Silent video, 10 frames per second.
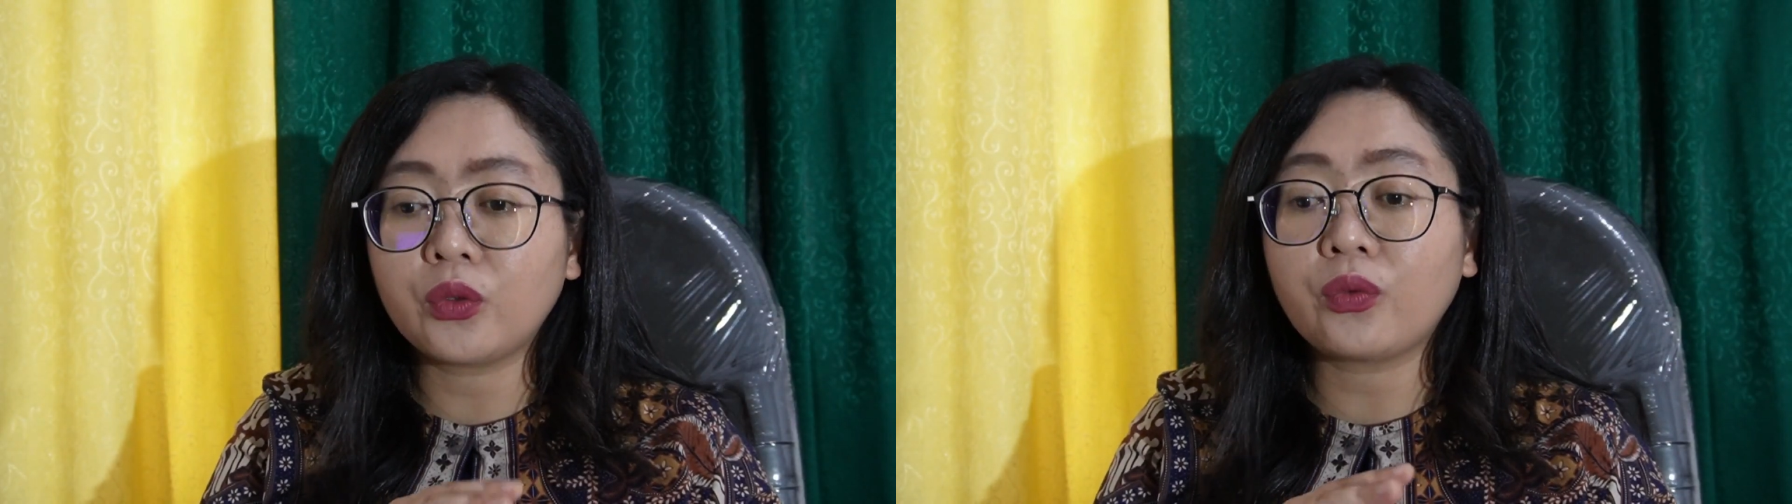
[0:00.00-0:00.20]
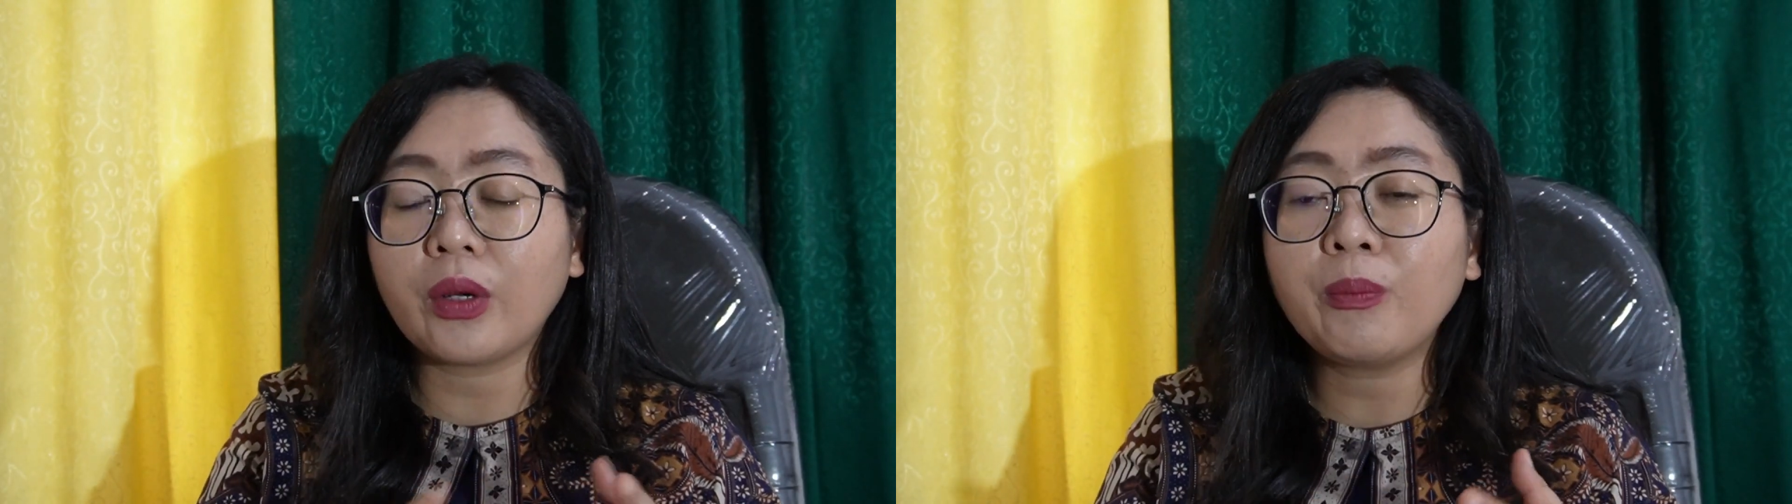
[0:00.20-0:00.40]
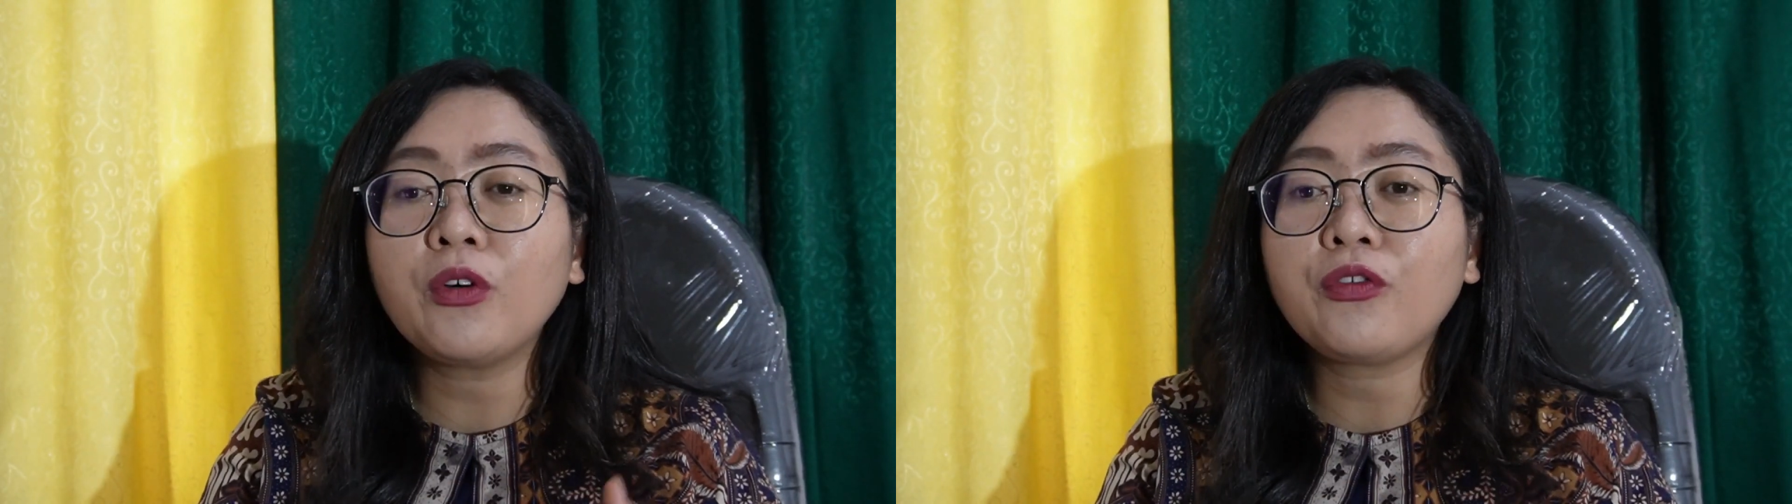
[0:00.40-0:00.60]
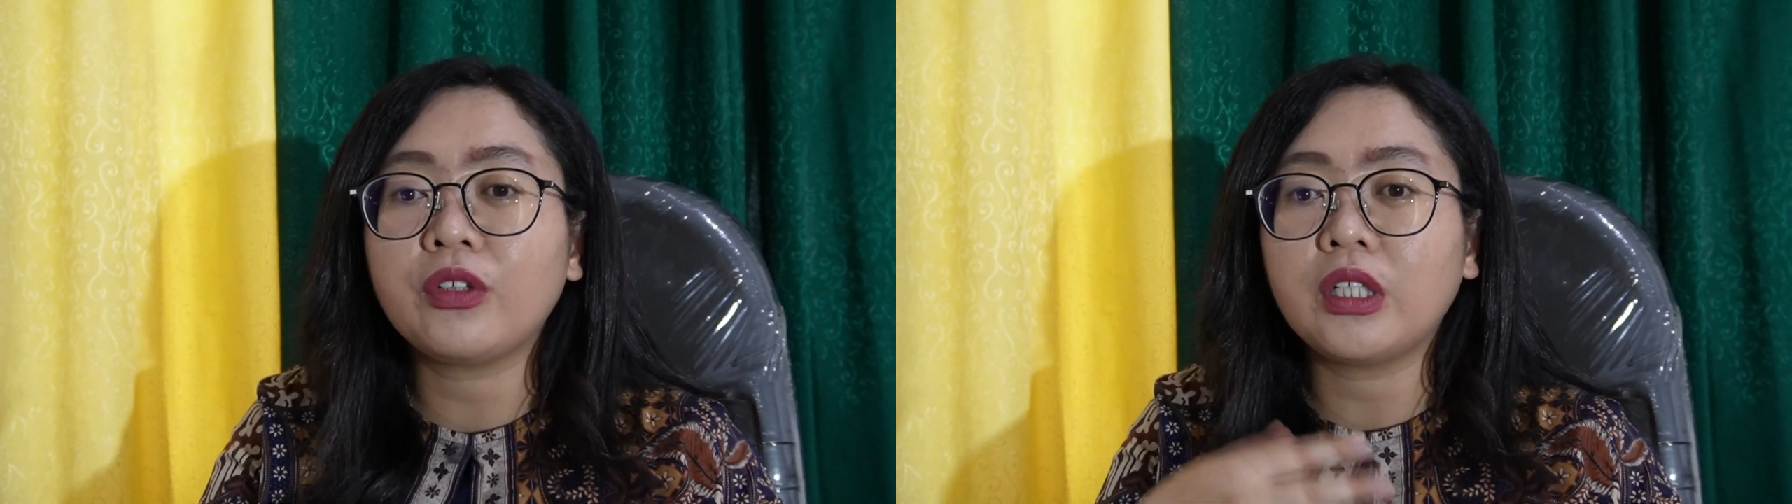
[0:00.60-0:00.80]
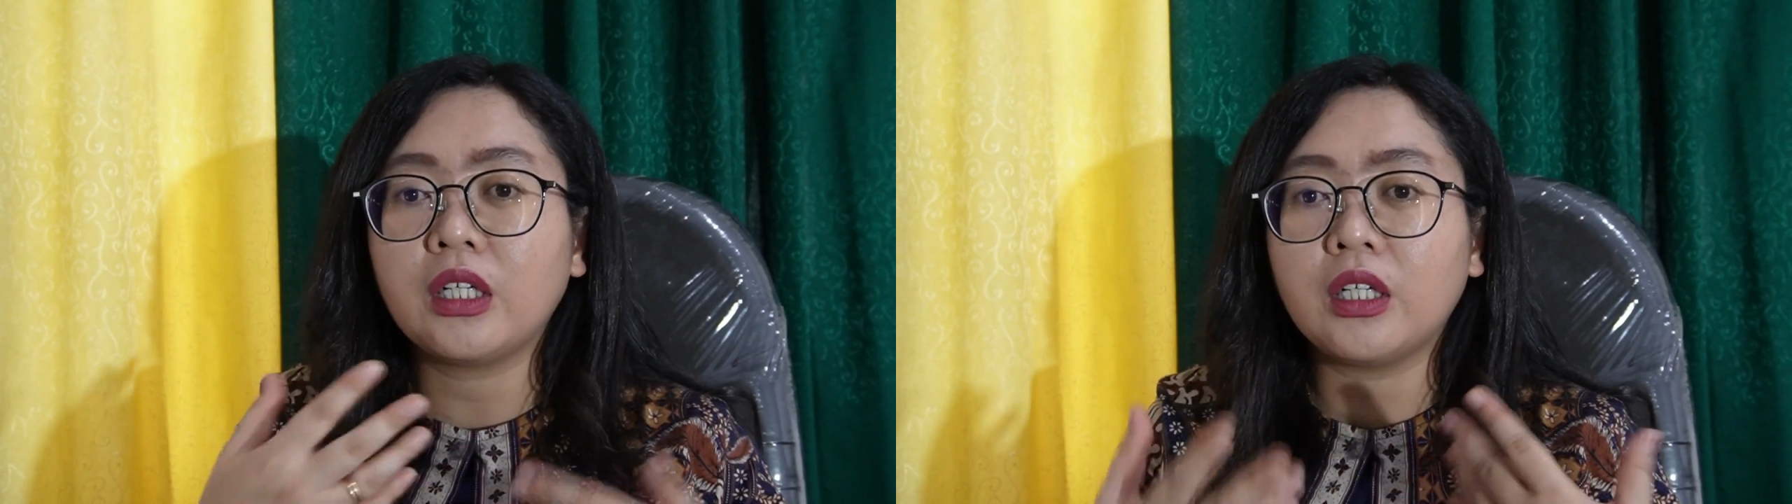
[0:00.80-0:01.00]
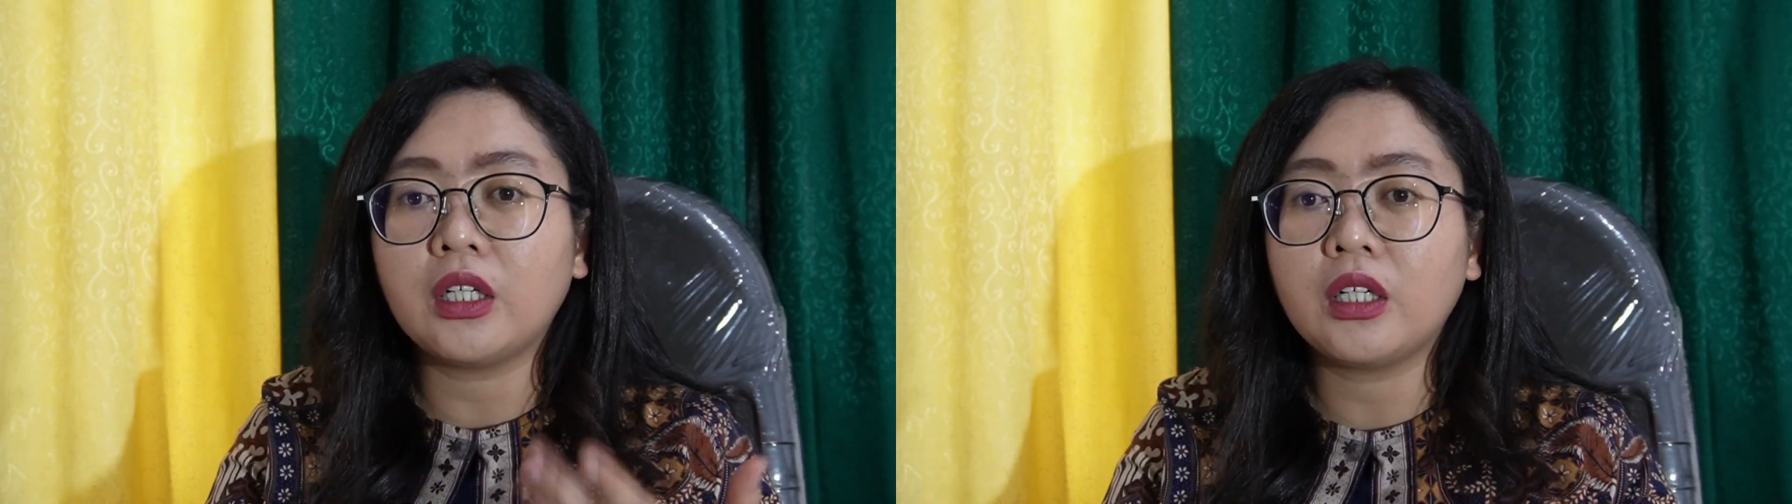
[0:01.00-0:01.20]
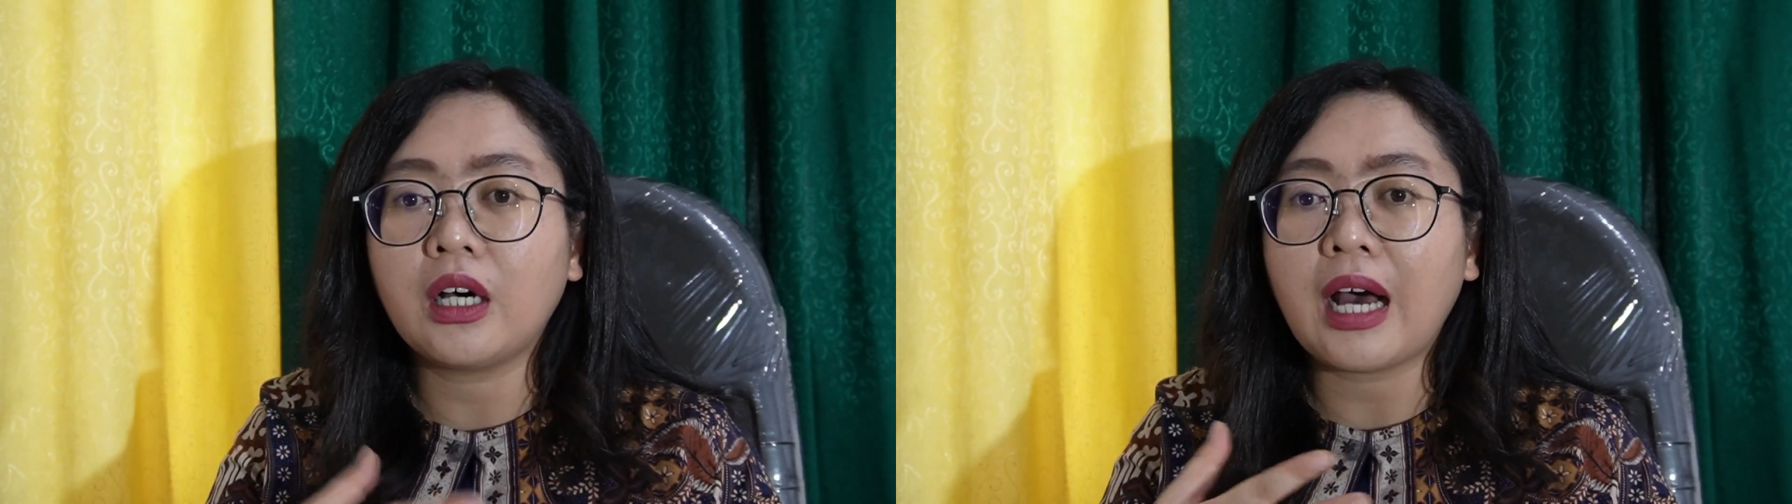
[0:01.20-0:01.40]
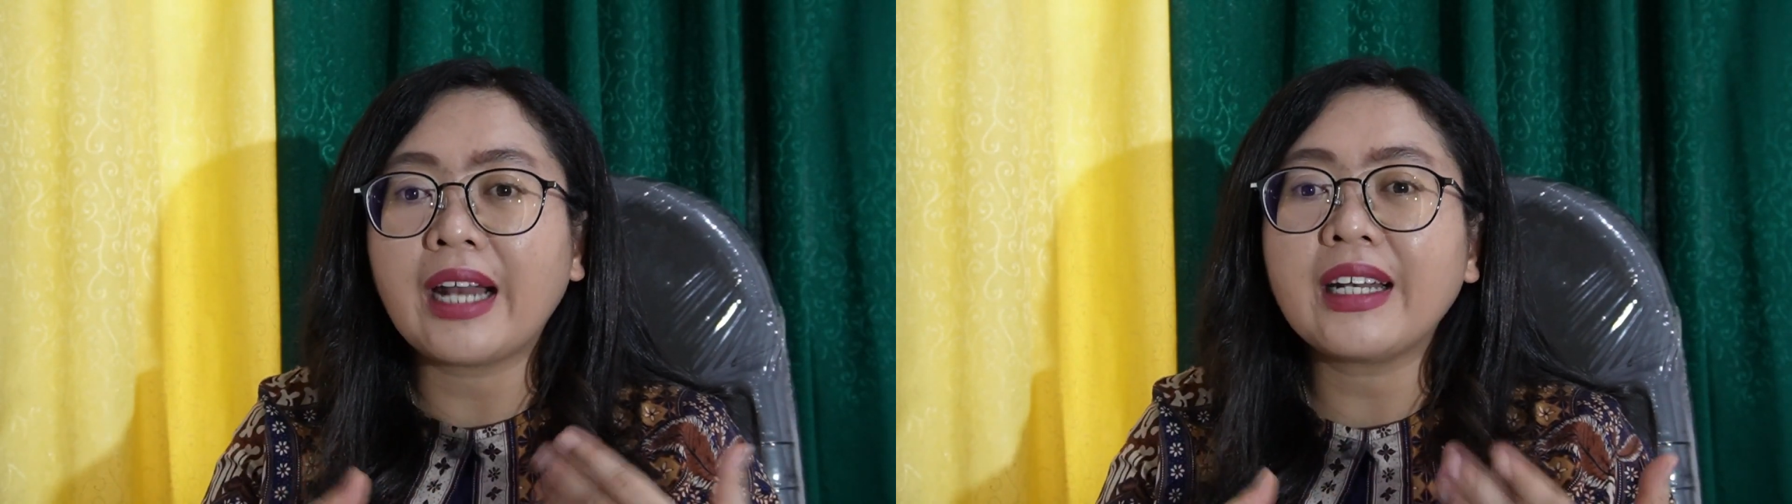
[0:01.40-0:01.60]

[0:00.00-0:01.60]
remove the